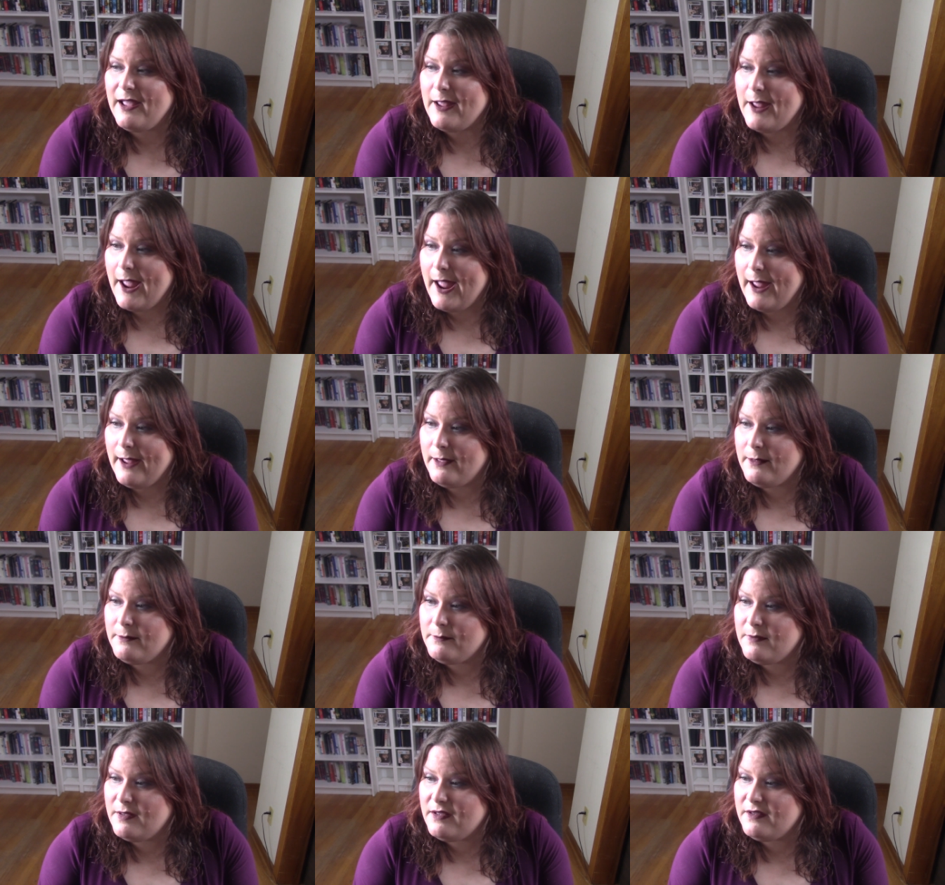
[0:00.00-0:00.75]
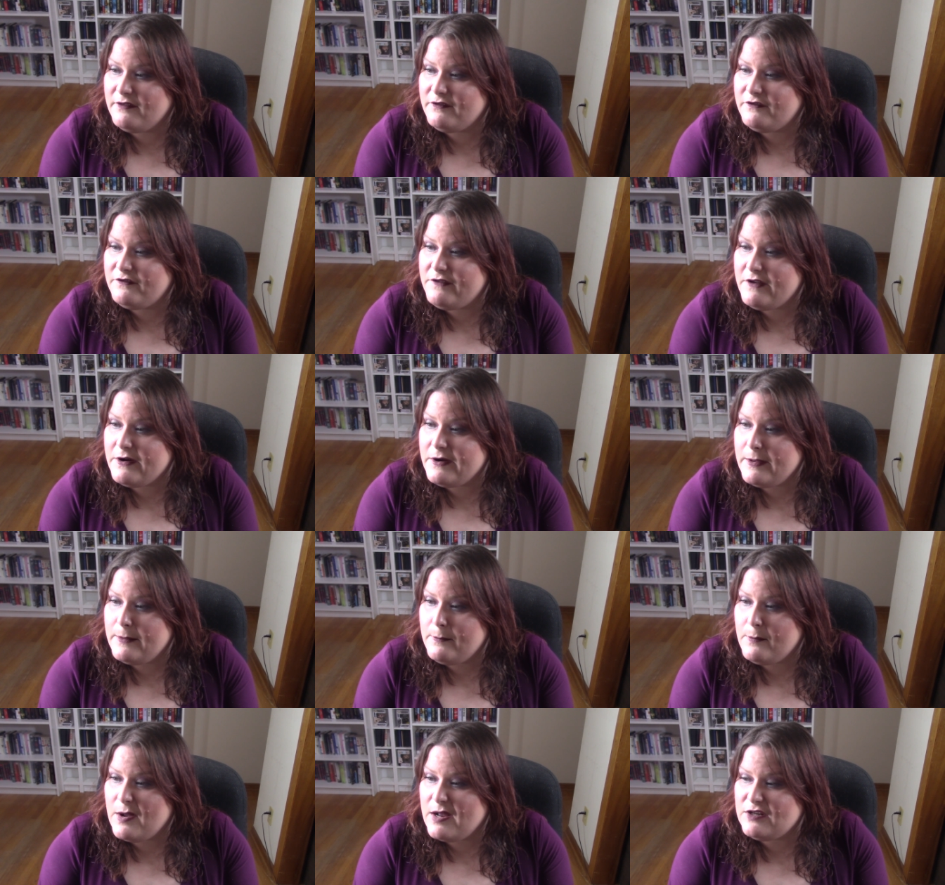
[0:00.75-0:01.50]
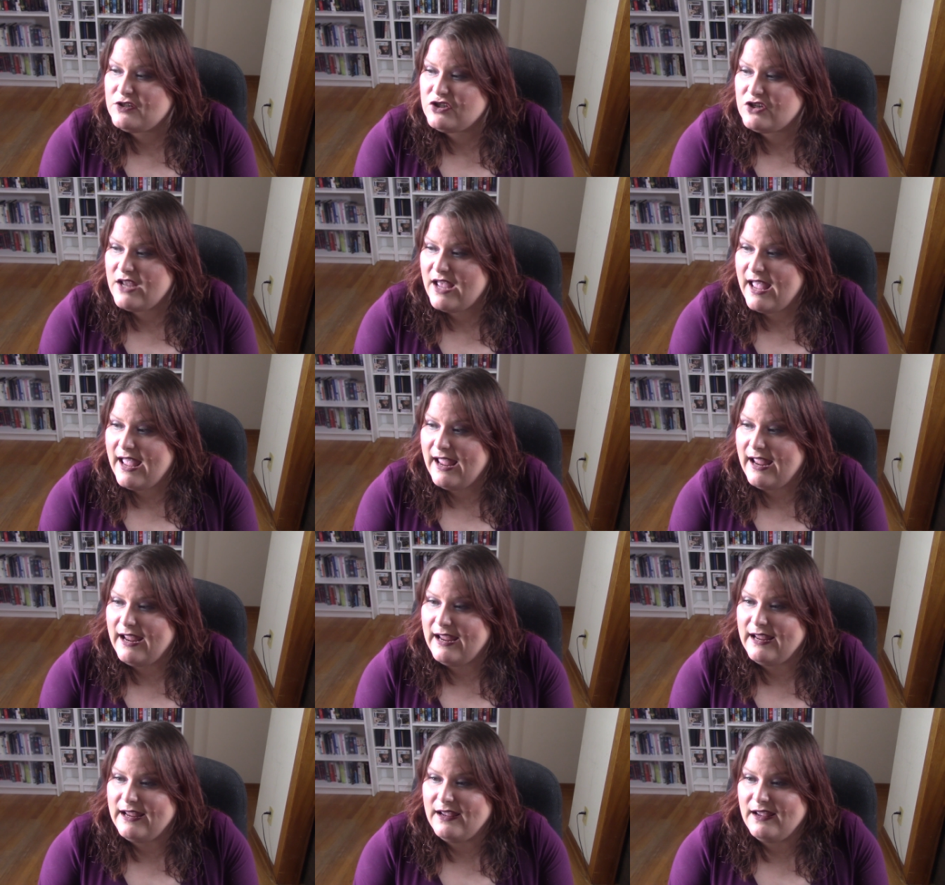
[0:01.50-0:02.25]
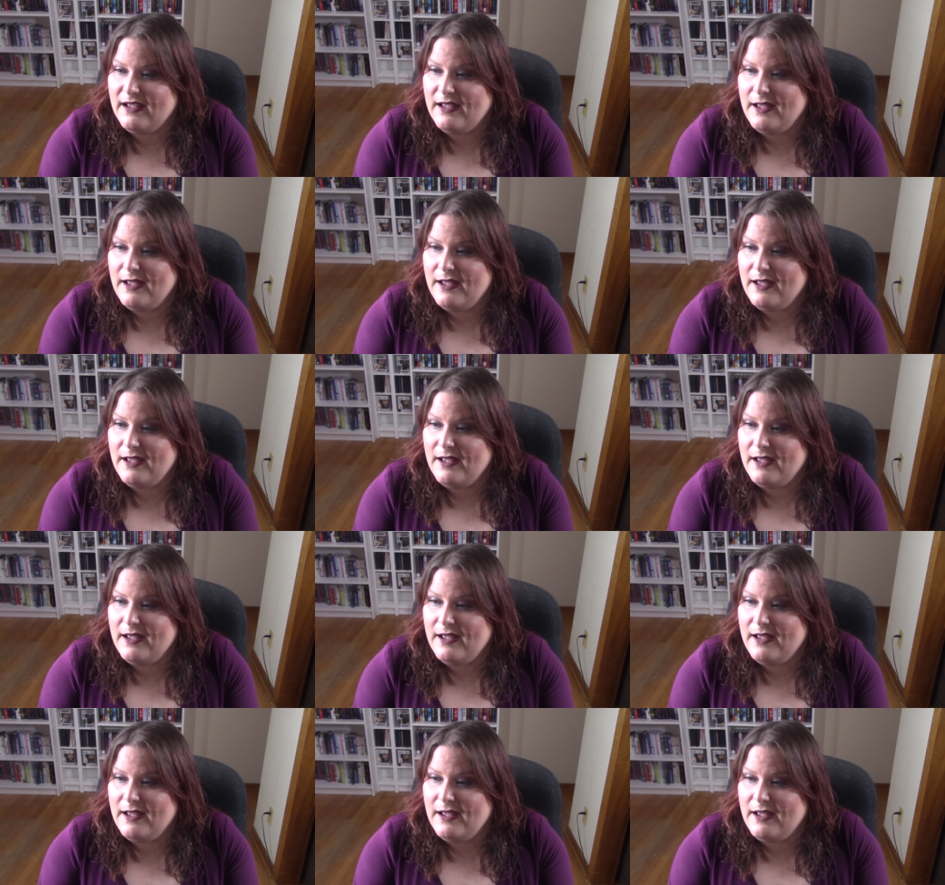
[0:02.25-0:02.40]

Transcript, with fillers: am very much a